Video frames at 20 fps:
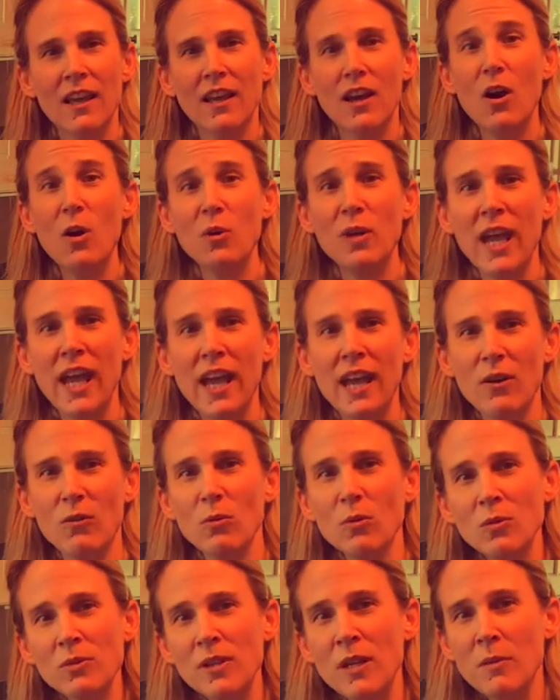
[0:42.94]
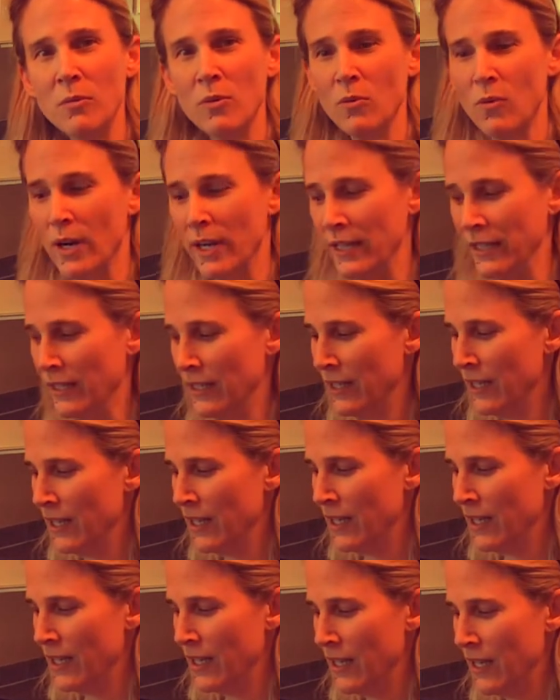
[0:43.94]
Okay, rule number 1,
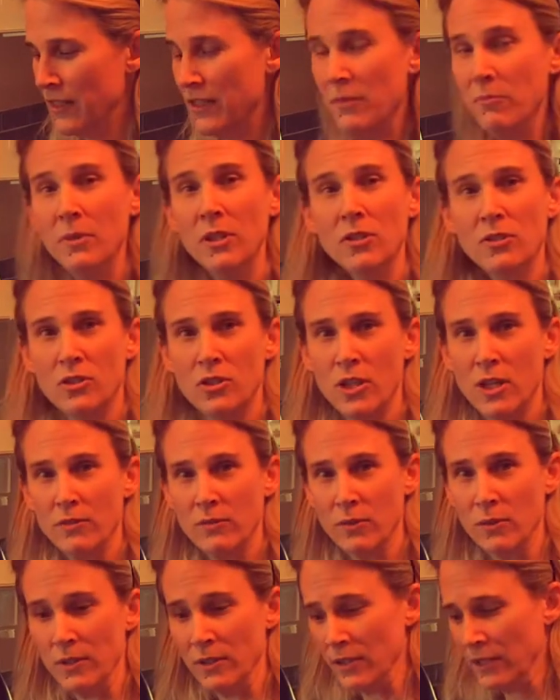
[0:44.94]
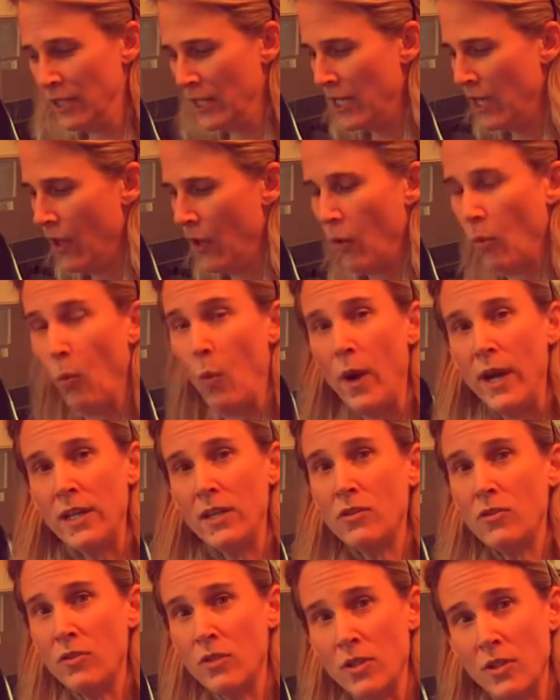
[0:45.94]
the milk jug rule. When
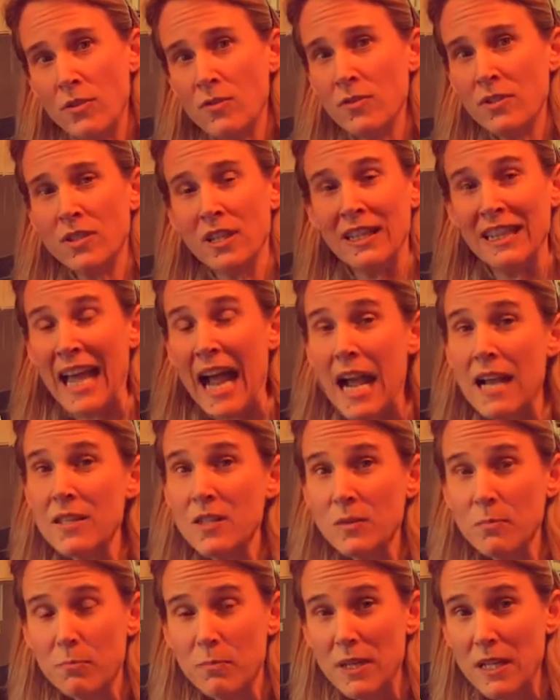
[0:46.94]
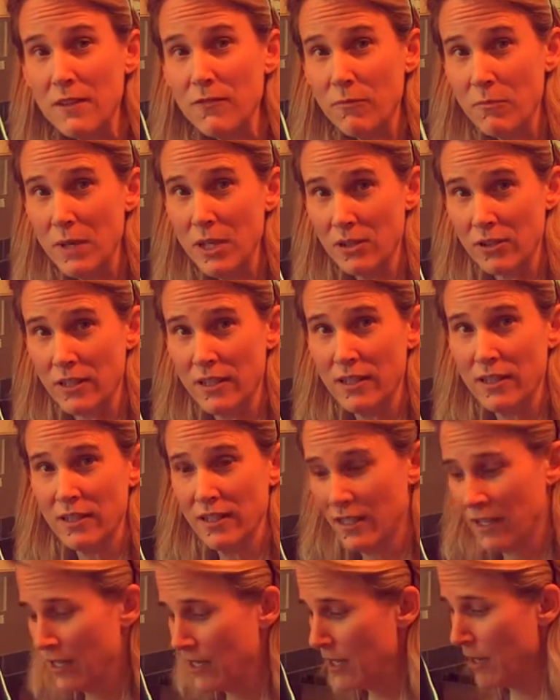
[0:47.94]
you use the last bit of milk,
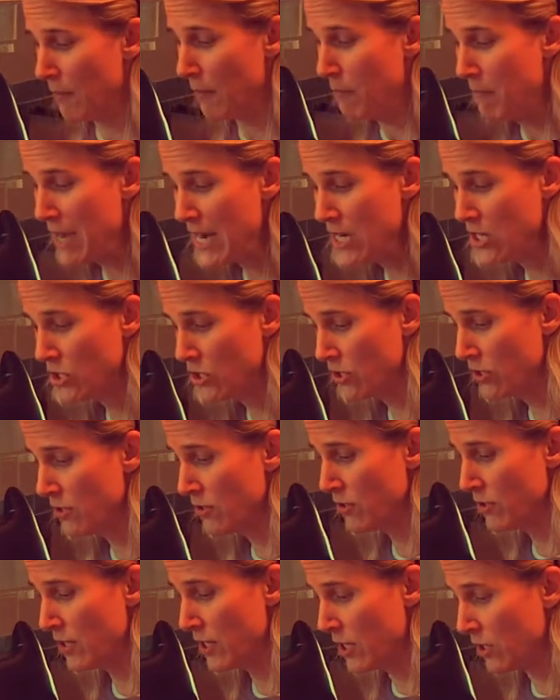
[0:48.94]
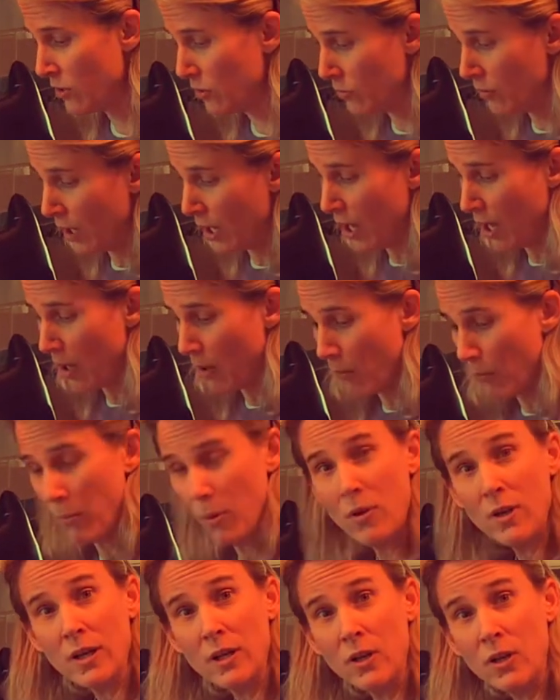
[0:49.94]
make sure that you
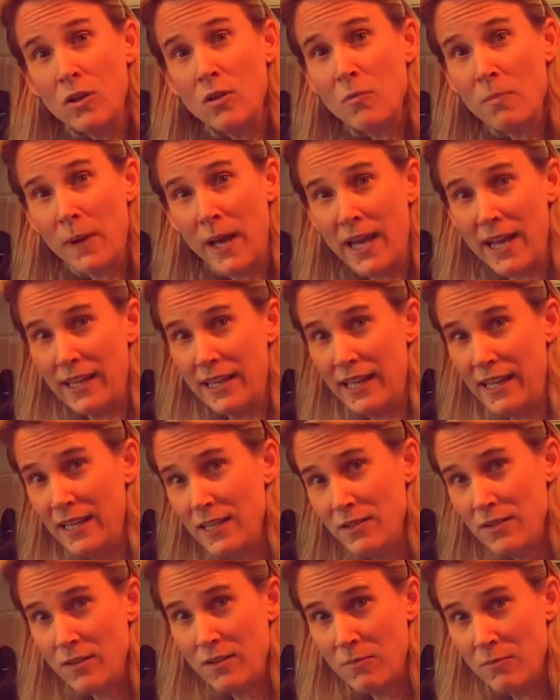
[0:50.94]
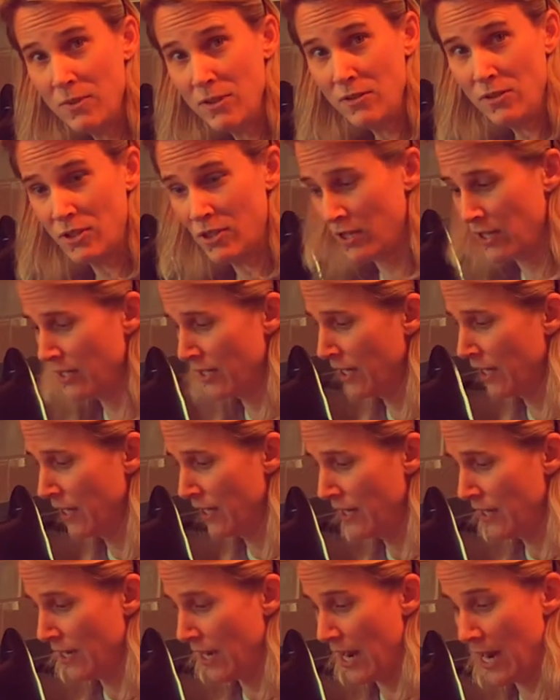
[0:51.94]
put a new bag into the milk jug
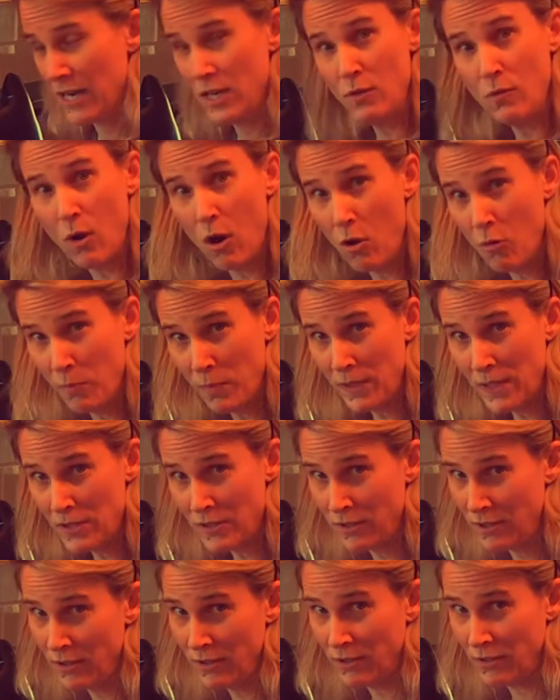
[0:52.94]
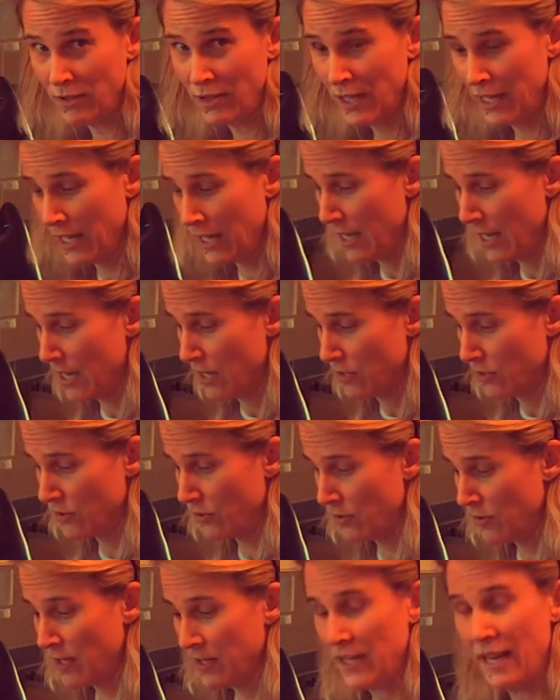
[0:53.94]
and you open it too,
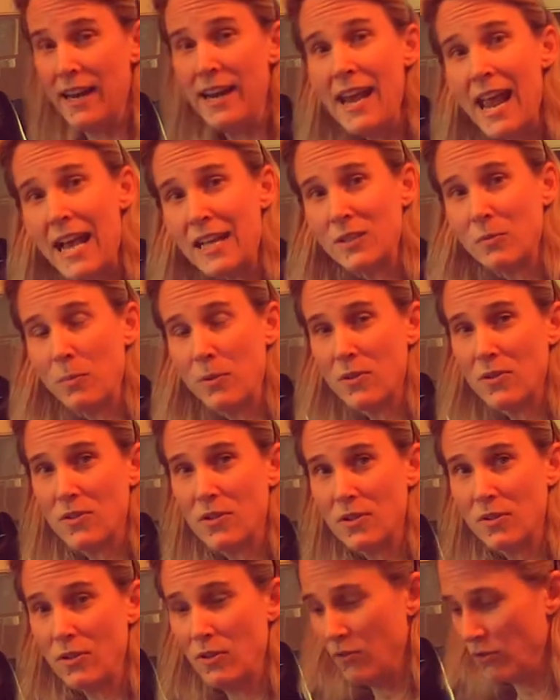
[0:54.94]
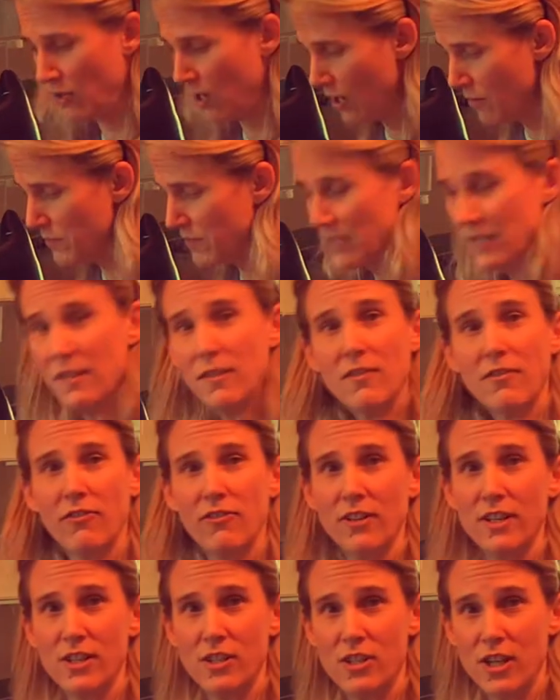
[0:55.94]
so that the next person who comes into the
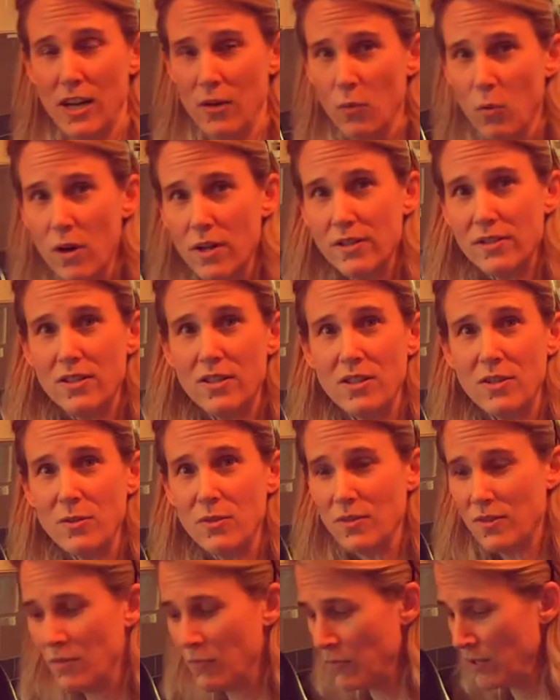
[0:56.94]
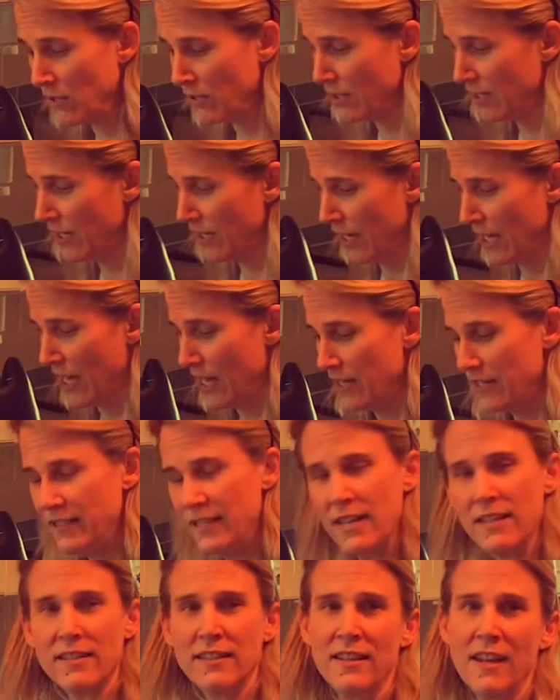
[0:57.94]
fridge and wants to use the milk
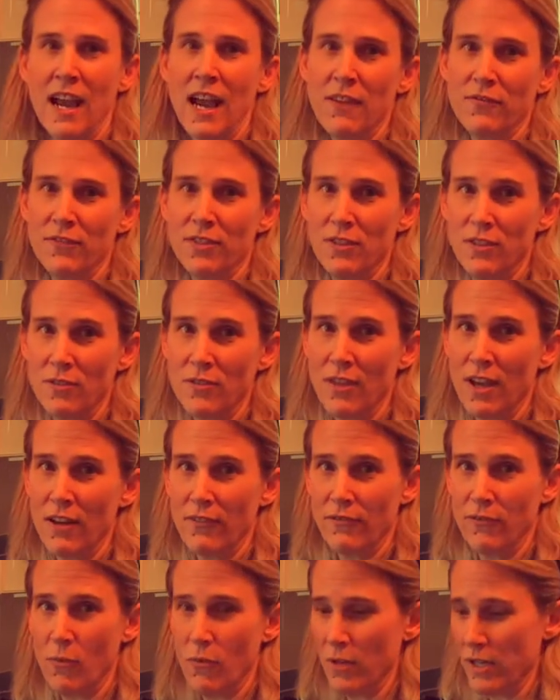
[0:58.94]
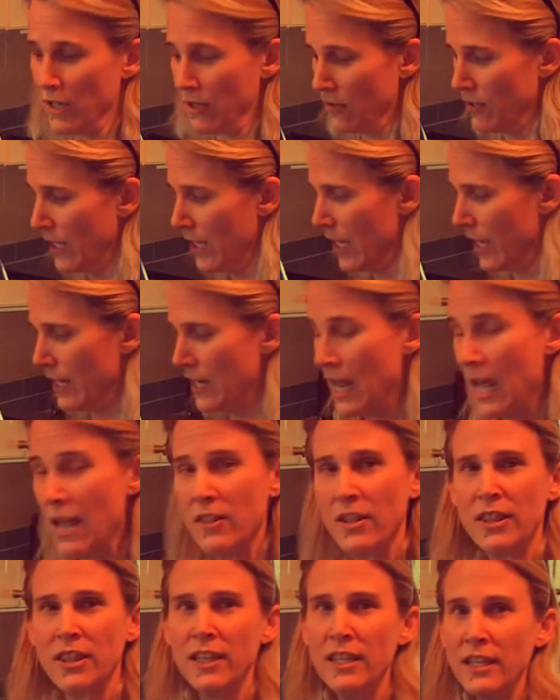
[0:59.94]
doesn't have to do that for you. Now
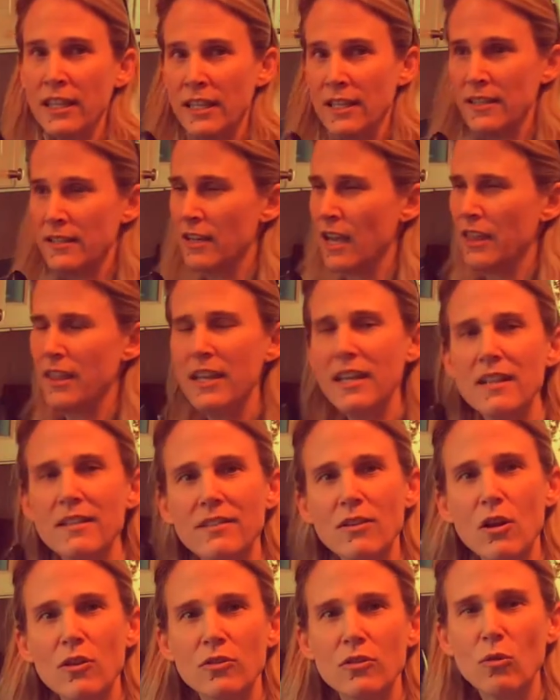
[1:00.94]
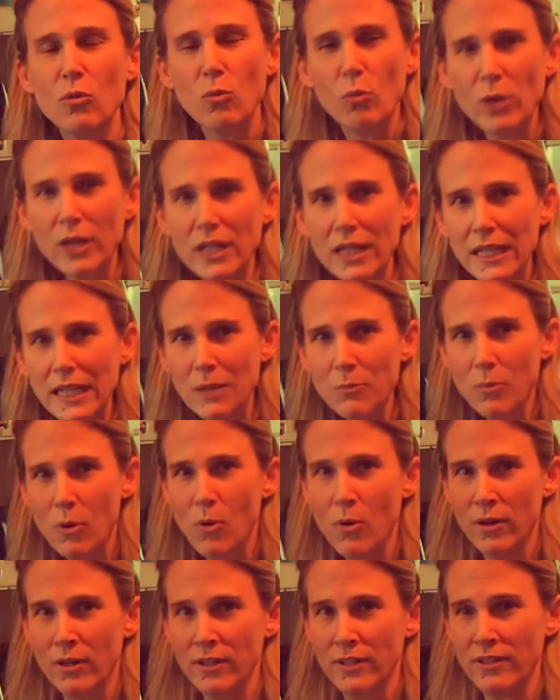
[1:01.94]
the thing is, I think it's also really
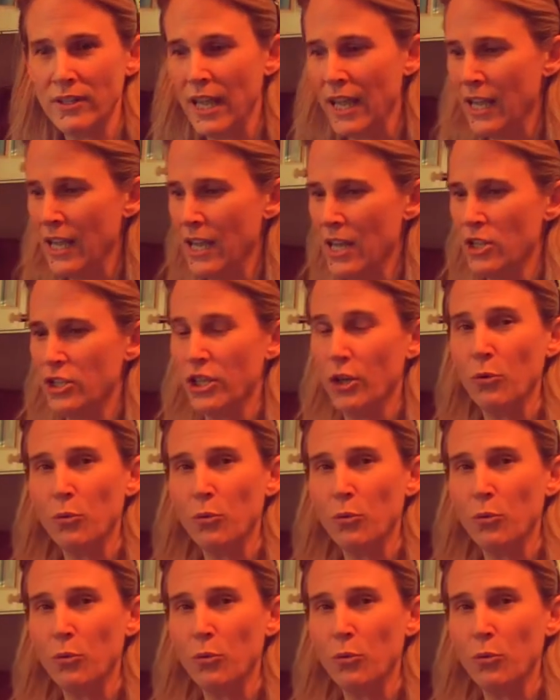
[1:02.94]
important to